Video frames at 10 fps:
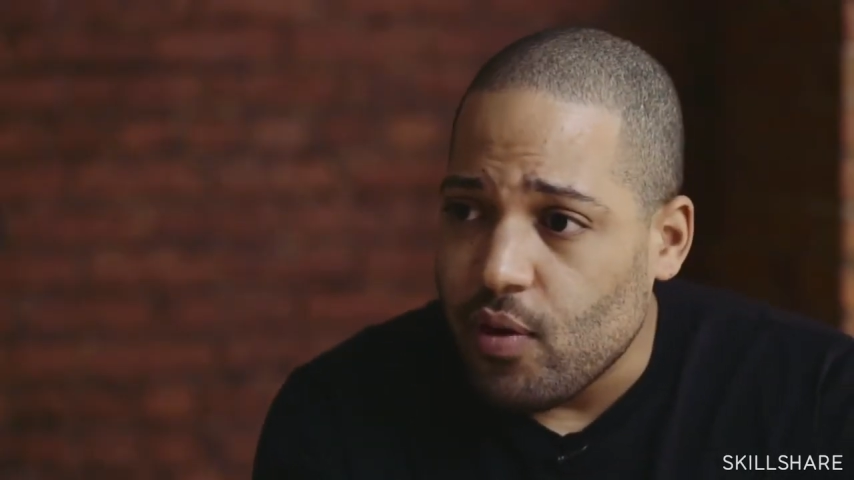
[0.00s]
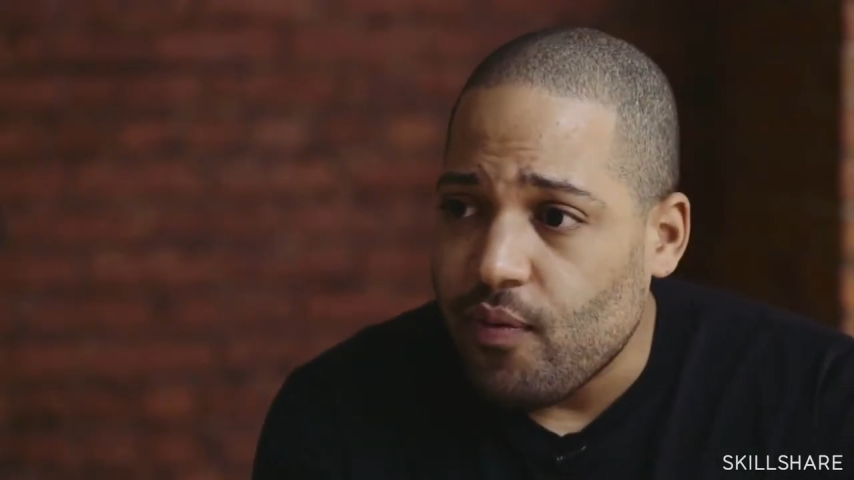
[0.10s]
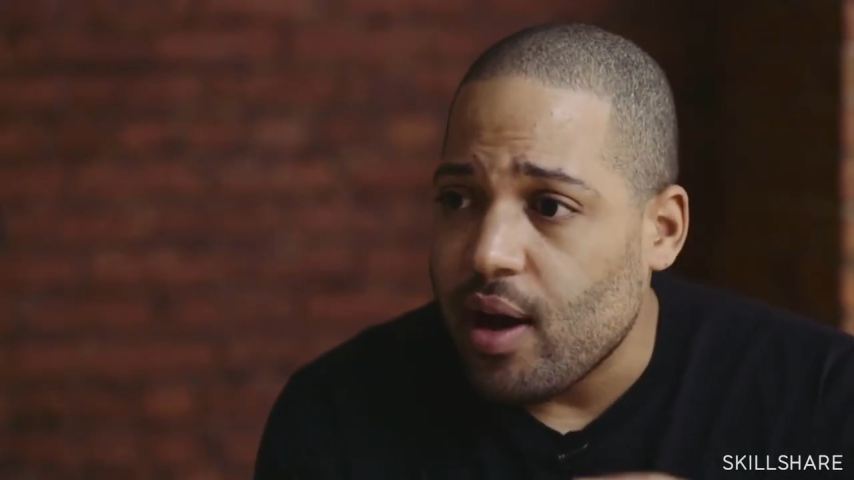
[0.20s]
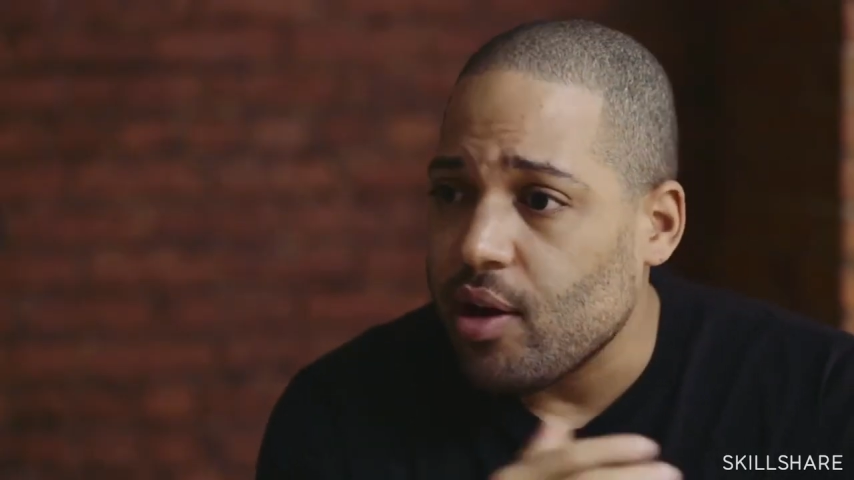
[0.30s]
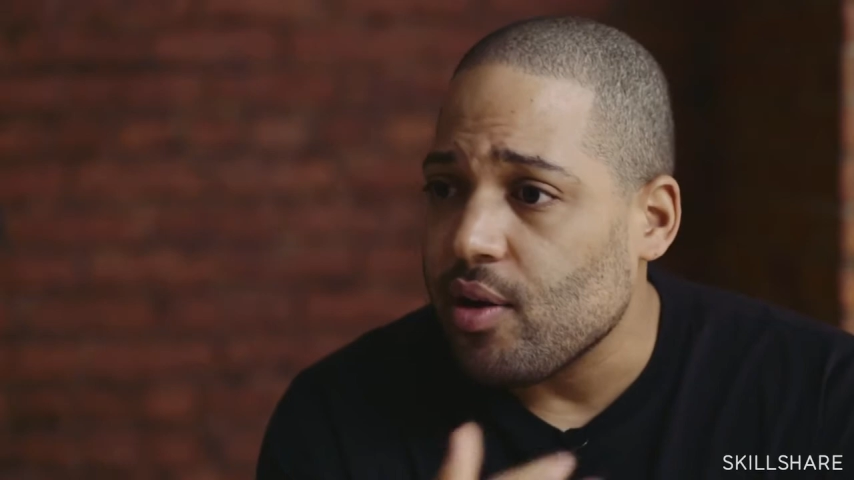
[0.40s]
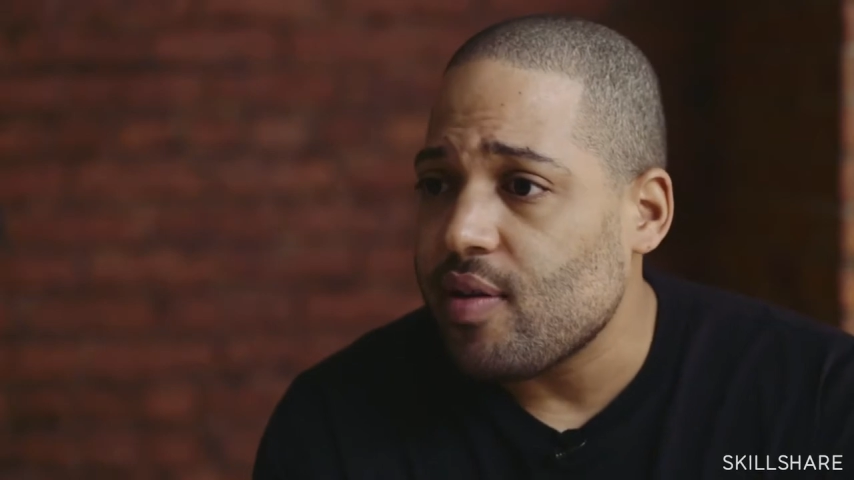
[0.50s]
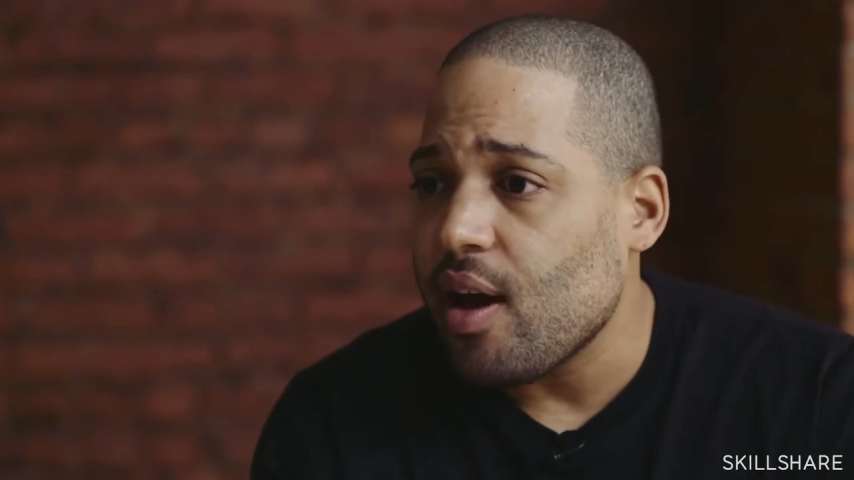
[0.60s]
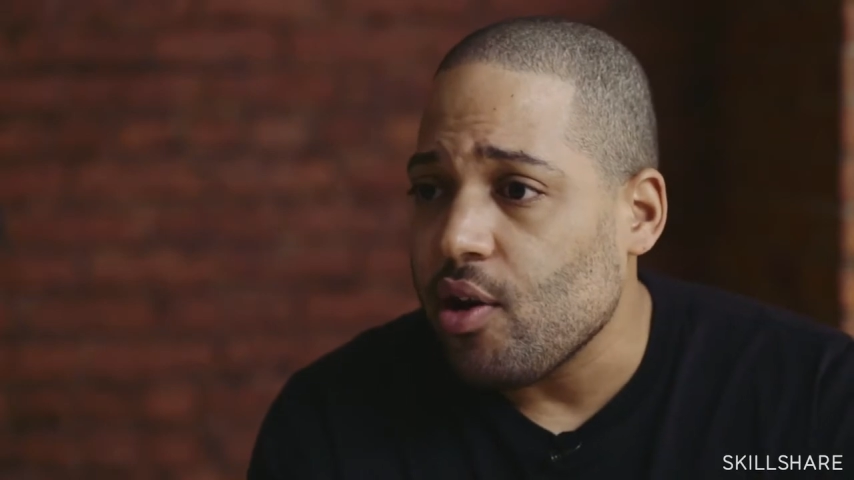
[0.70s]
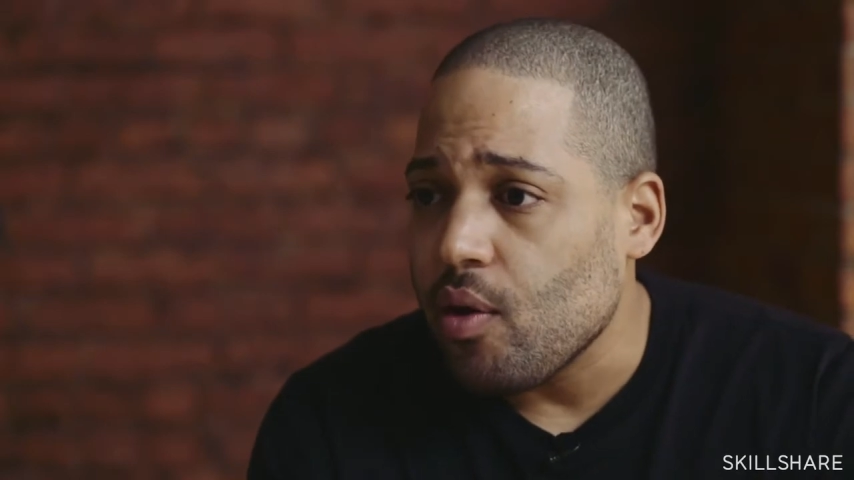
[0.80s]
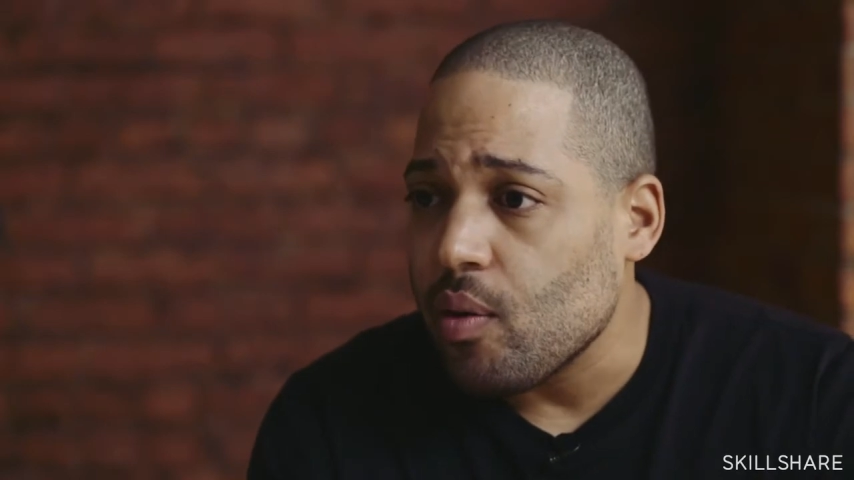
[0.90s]
viewfinder is
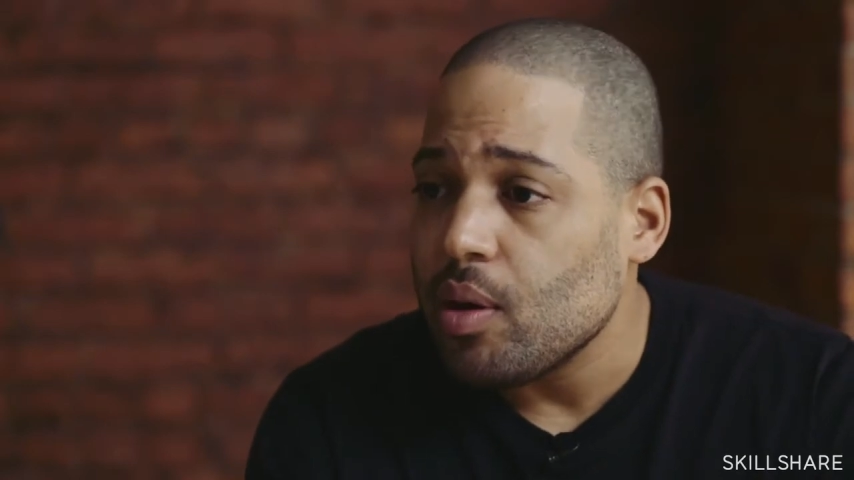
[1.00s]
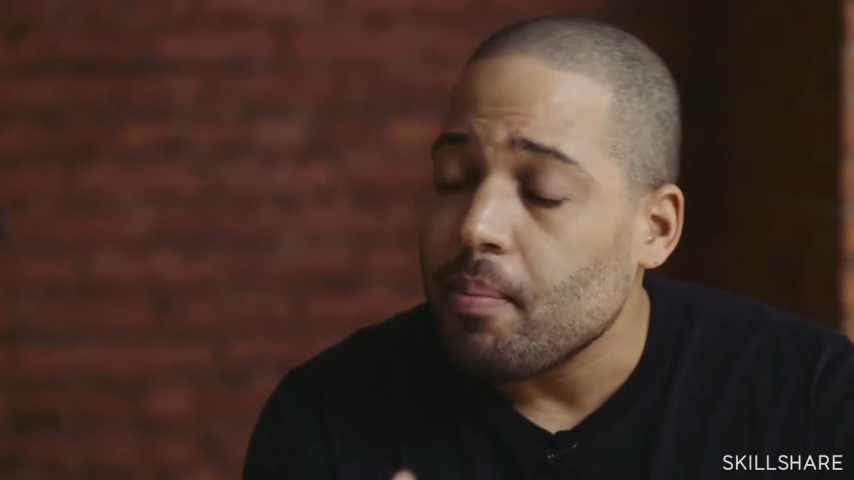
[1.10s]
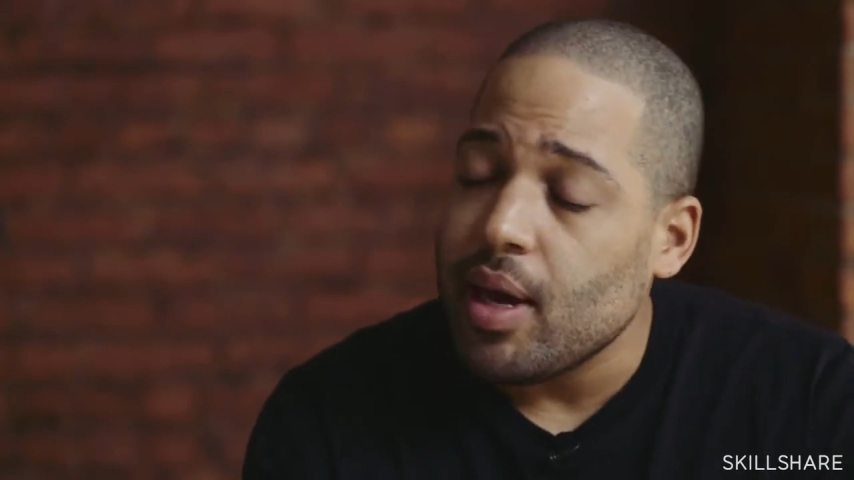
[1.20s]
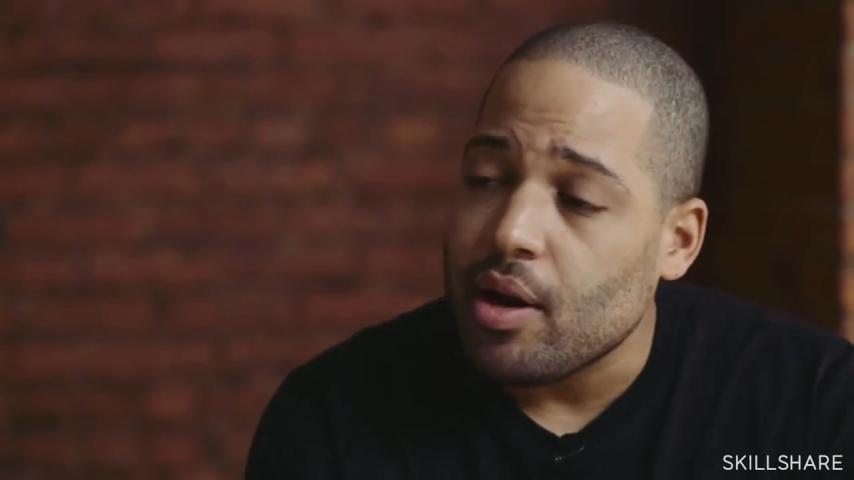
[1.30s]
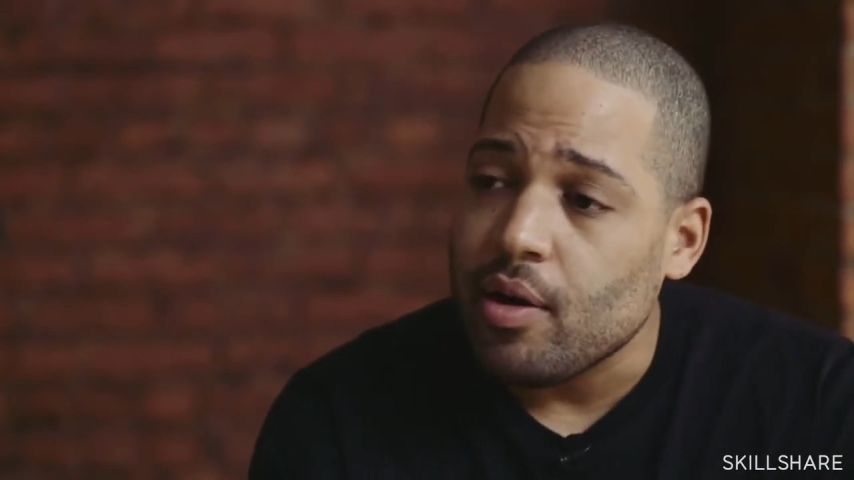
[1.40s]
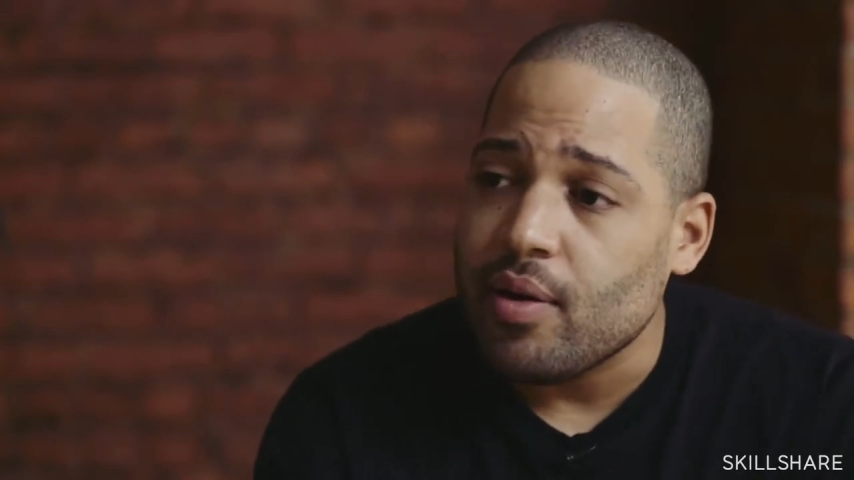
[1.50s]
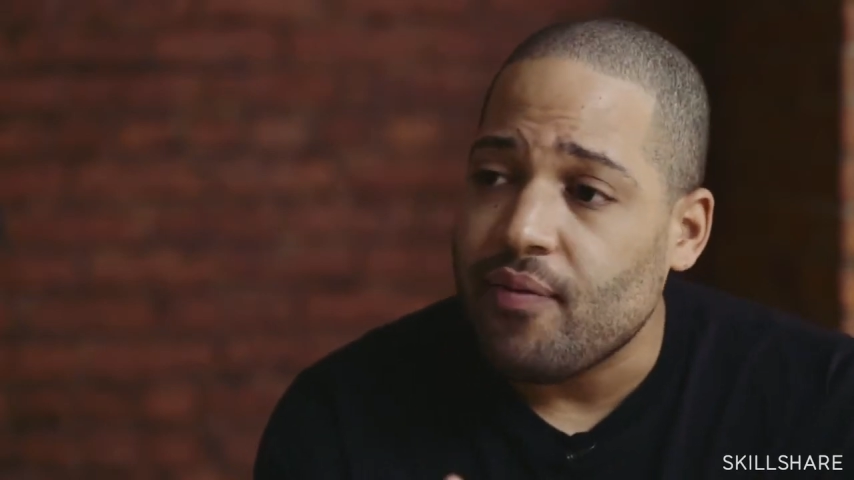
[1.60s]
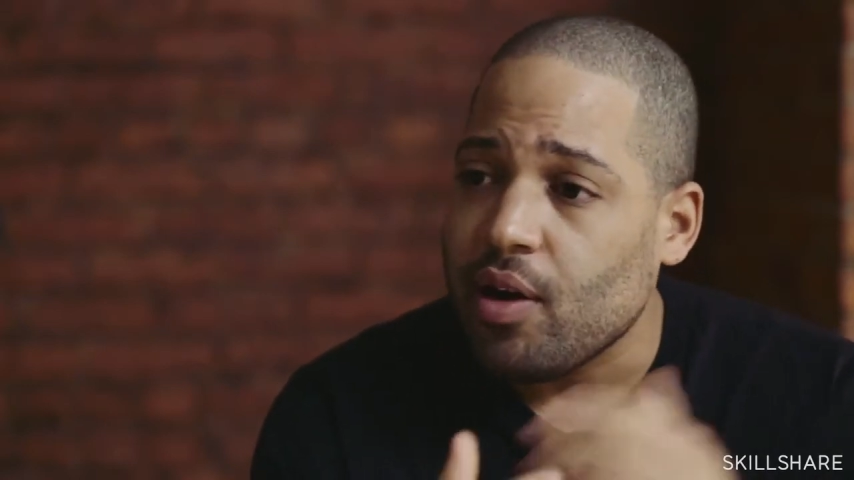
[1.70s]
how you're going to meter and